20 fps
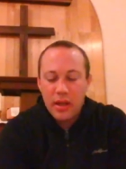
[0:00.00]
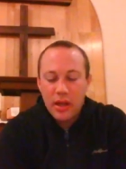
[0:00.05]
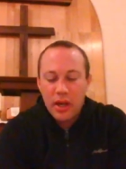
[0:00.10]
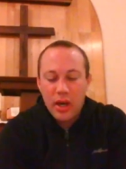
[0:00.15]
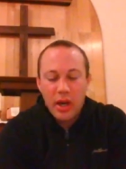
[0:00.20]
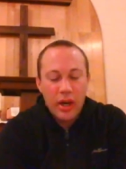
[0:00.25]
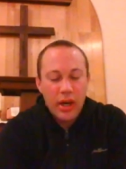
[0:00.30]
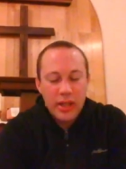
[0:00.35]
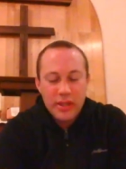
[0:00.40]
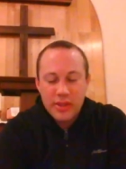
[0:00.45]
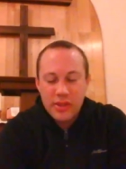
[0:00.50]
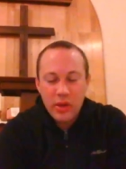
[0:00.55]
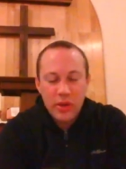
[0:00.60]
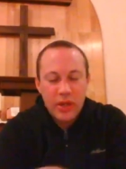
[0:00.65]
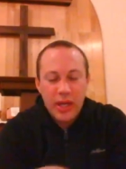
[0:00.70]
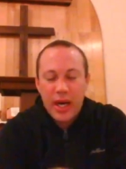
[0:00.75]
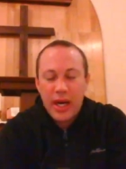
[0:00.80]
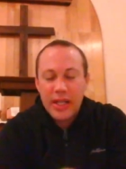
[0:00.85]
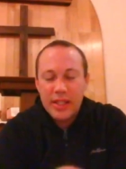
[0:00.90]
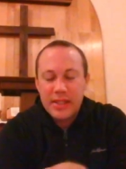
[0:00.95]
or, so
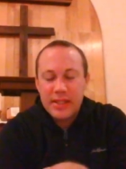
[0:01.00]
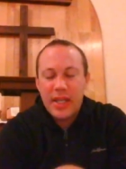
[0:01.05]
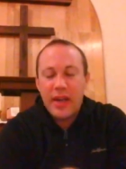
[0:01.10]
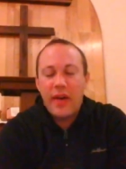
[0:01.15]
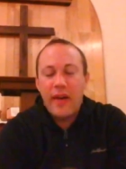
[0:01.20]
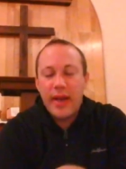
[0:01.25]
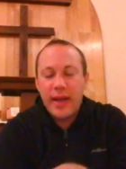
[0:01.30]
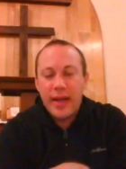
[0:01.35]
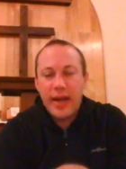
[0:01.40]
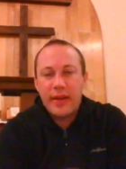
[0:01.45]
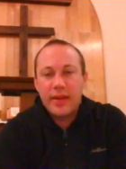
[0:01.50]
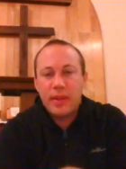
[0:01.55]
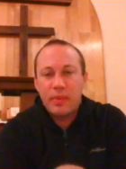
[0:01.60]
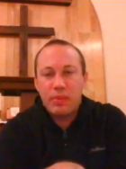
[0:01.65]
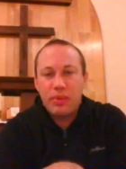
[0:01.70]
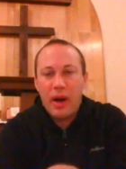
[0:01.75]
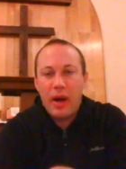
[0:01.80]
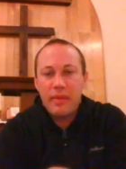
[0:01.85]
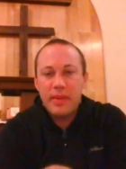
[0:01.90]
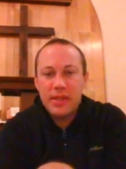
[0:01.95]
God is carrying out the
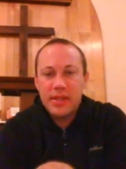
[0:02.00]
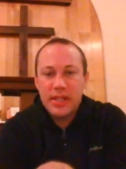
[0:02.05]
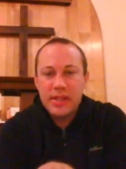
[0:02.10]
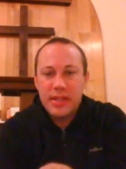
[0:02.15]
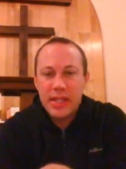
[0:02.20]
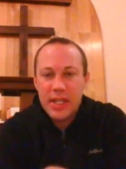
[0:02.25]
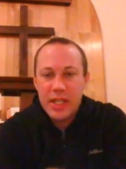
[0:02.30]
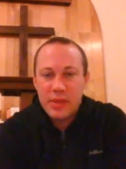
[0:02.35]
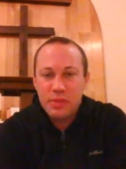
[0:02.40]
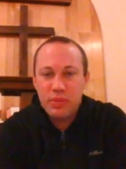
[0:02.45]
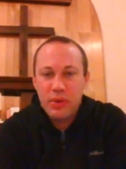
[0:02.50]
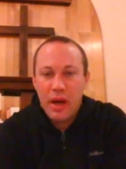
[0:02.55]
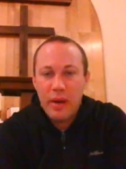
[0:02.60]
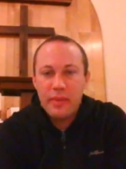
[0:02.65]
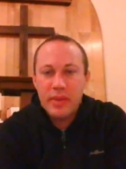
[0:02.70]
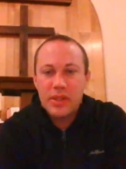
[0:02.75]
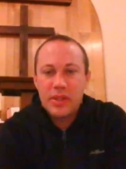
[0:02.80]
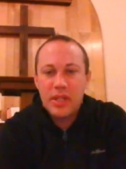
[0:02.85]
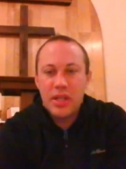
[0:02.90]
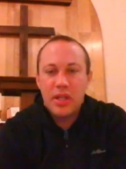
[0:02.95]
promises that He's
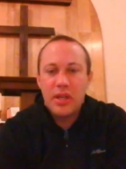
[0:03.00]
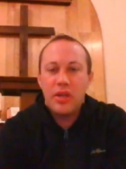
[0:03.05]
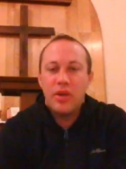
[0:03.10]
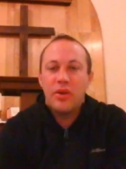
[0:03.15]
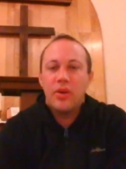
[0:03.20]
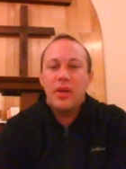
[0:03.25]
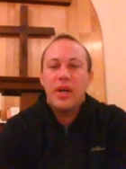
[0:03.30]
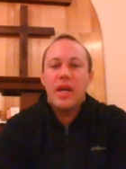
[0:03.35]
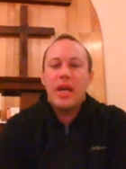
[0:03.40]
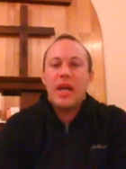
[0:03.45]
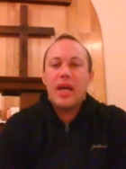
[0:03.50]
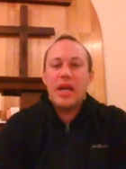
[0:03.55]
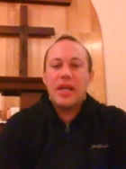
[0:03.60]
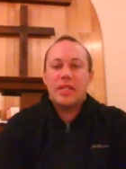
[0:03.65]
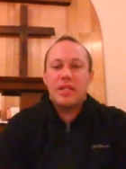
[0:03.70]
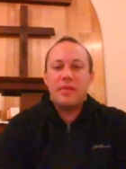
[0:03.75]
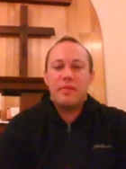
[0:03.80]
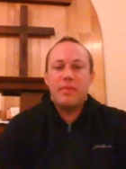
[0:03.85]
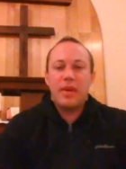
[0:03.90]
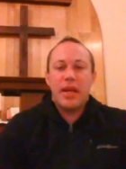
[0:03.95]
promised to you
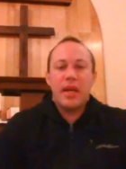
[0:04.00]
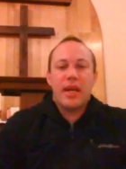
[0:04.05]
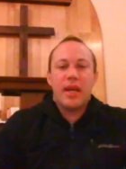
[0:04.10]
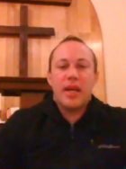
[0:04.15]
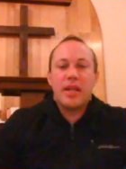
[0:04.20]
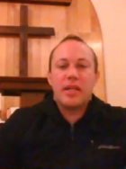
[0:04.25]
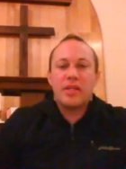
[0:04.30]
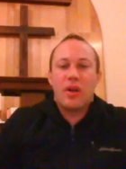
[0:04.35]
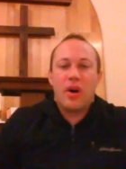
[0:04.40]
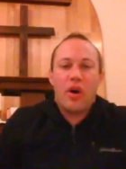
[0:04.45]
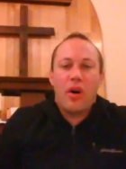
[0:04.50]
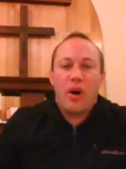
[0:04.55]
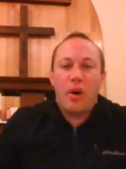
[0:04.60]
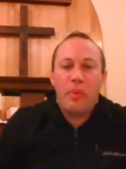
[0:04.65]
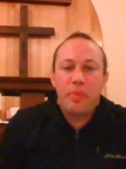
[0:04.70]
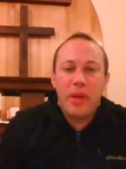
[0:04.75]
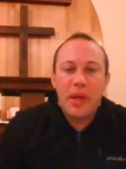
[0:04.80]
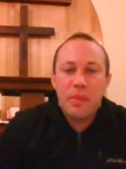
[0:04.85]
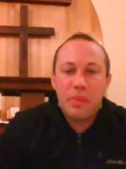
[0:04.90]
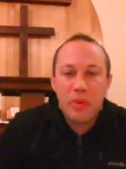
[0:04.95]
and to me and to all
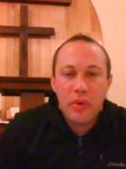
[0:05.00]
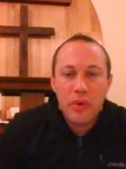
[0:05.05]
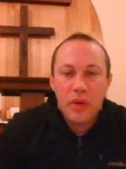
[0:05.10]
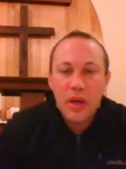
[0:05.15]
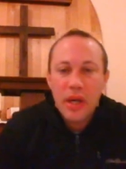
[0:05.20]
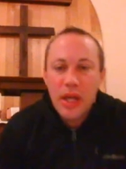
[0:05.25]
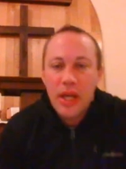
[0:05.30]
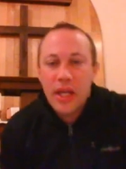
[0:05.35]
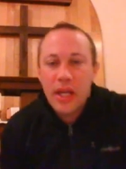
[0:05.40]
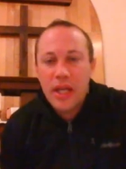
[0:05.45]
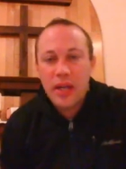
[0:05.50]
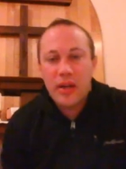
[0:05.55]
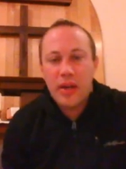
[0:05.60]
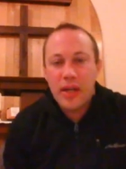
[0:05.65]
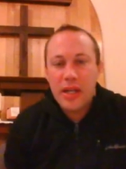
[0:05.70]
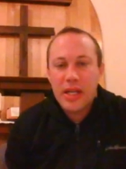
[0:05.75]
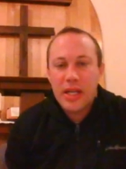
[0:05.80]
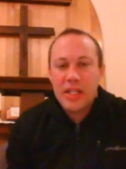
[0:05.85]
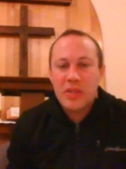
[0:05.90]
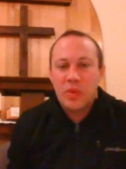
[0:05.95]
people here
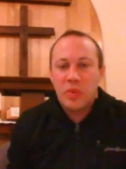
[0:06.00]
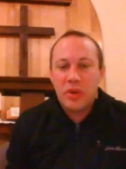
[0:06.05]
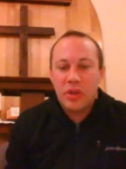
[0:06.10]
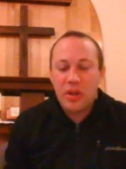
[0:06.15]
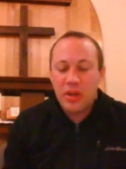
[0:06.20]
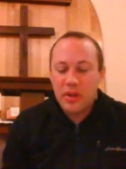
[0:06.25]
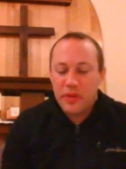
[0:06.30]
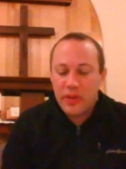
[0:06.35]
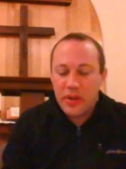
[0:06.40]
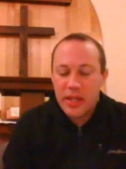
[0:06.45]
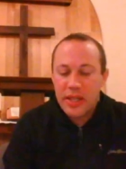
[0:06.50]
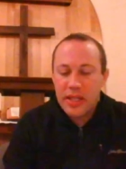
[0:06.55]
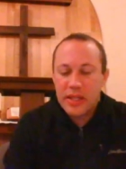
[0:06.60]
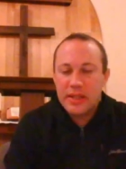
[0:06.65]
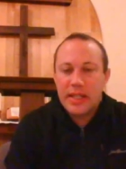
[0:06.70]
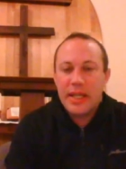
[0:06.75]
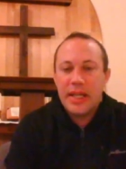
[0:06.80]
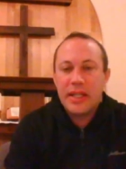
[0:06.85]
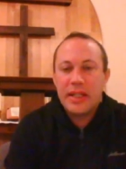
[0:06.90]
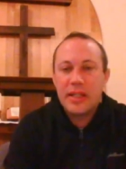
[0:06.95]
in His Word for
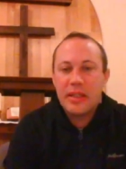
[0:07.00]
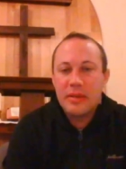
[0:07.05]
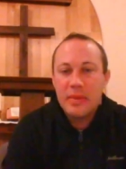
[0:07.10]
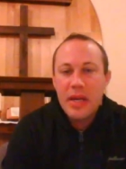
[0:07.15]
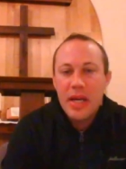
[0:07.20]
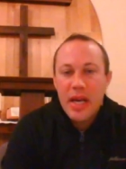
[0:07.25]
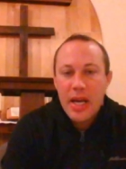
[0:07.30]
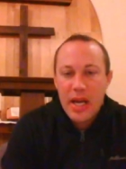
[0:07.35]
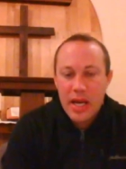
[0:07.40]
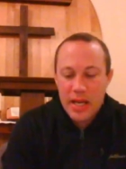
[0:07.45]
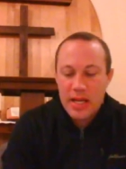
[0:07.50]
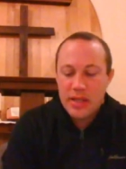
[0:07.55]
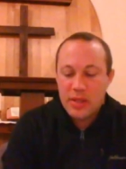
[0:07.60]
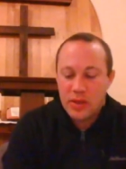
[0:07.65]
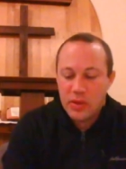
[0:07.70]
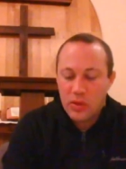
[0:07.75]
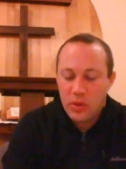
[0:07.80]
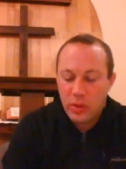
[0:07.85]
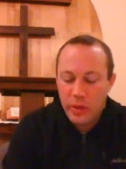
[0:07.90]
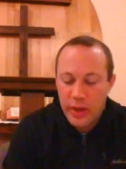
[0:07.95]
His kingdom and
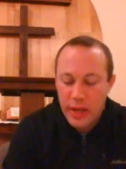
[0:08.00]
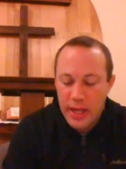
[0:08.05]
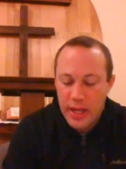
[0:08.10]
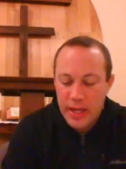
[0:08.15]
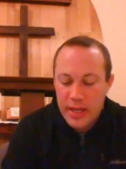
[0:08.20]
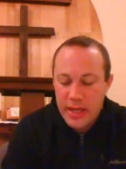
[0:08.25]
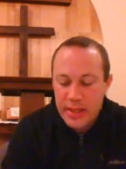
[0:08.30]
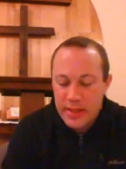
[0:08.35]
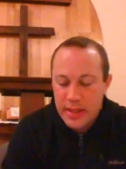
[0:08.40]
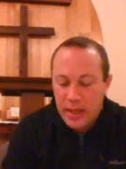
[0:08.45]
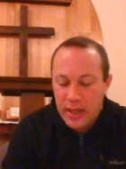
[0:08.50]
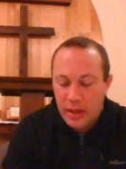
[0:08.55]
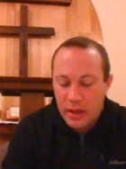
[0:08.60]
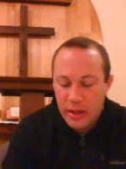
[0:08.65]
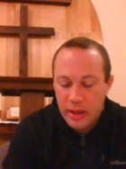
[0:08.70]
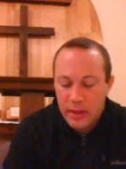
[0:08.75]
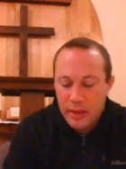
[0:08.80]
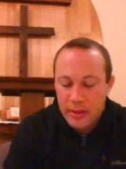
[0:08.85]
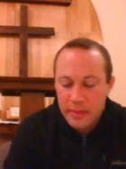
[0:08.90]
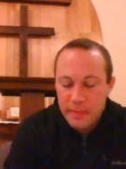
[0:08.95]
His glory and His
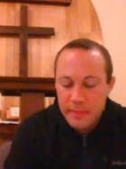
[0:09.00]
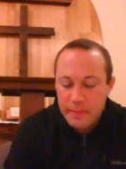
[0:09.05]
honor.